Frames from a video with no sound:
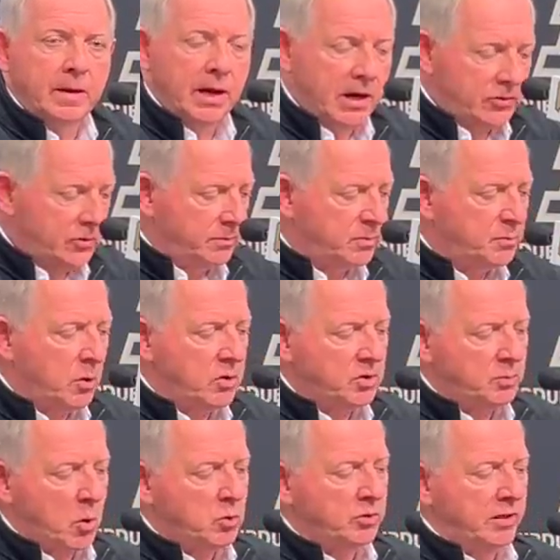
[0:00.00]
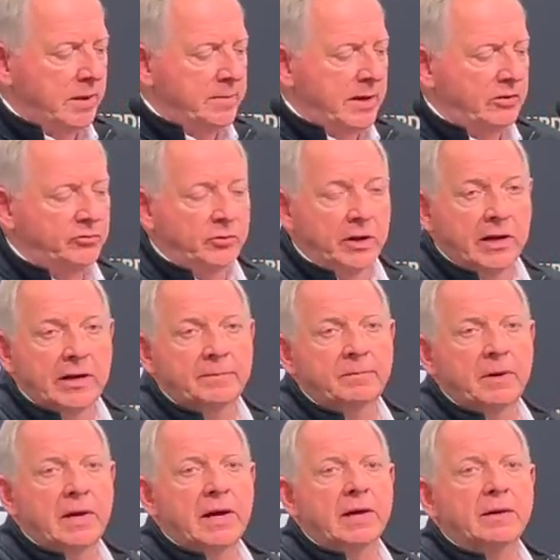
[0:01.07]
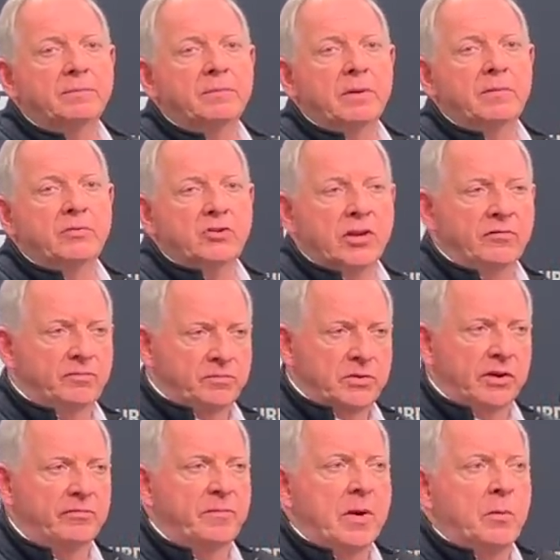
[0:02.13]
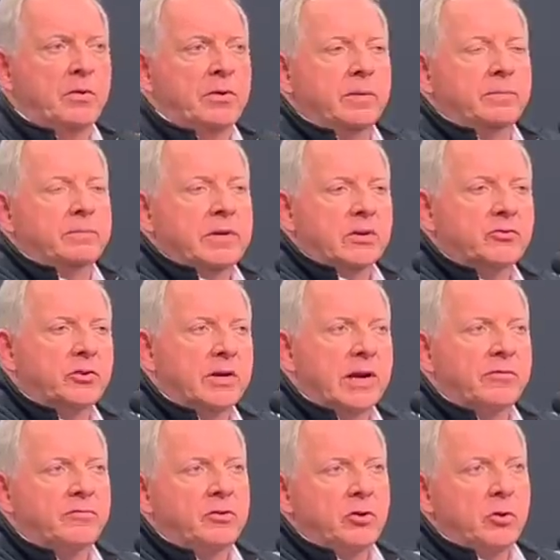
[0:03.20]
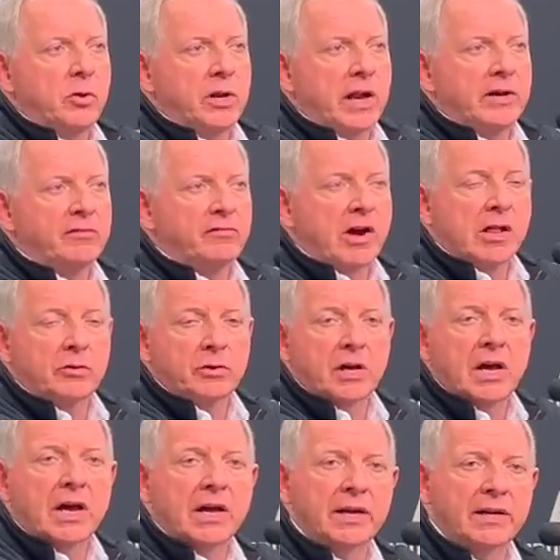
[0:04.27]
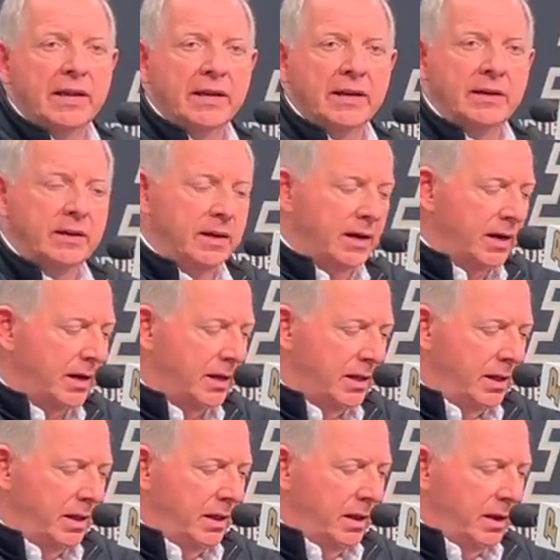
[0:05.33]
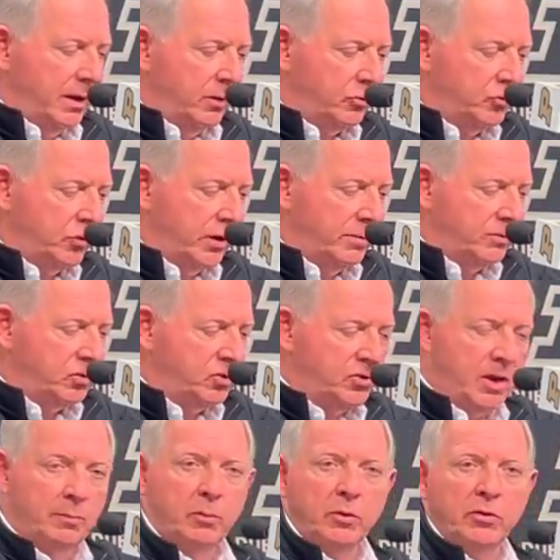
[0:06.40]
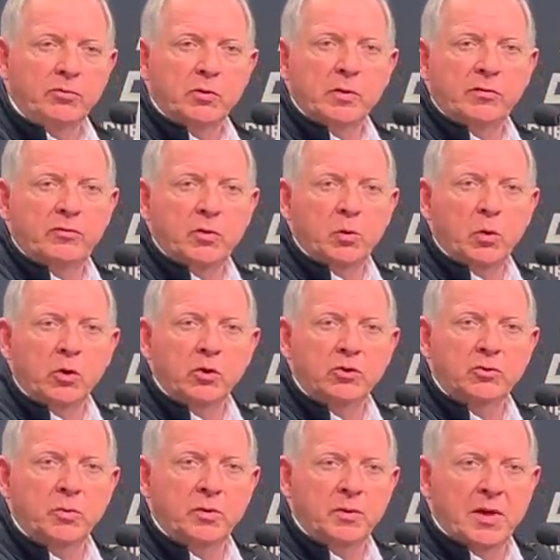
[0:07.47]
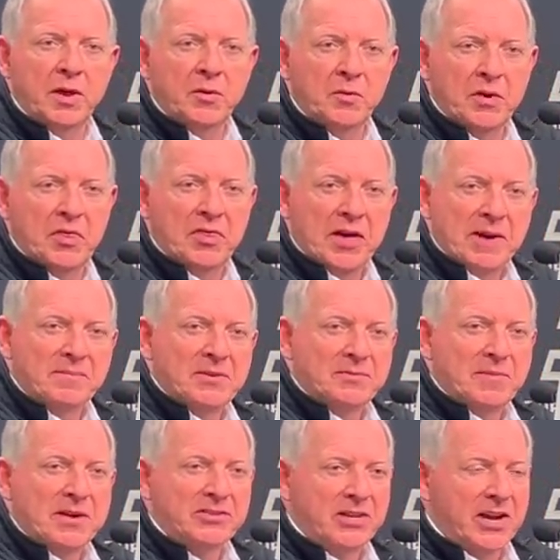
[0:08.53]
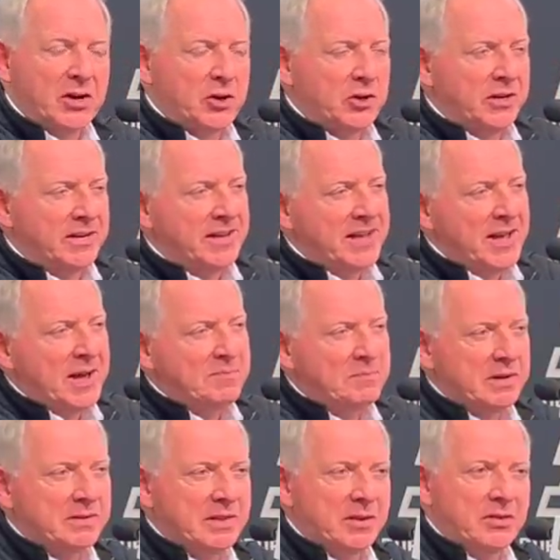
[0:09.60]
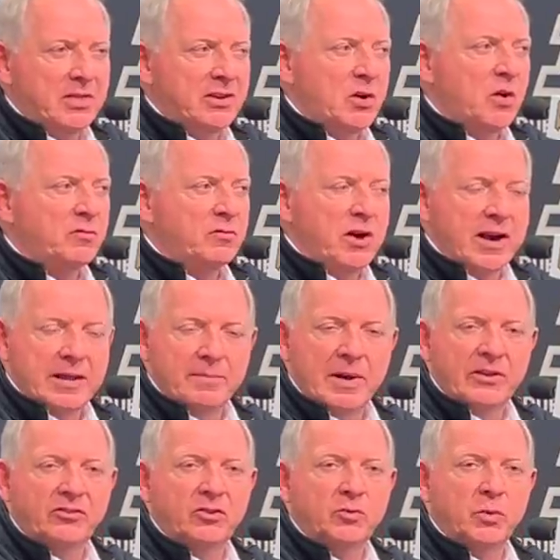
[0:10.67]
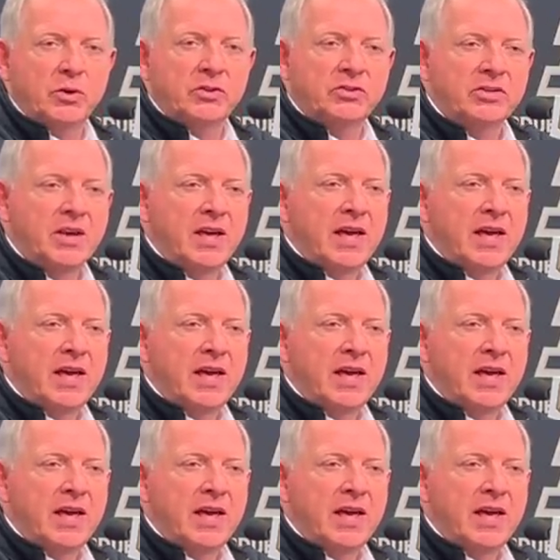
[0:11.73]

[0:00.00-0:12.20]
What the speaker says: Gotcha. Spoke to them yesterday. Jeff met with them yesterday afternoon, and I followed on and stumbled through a few words with them as best I could. But the overriding message was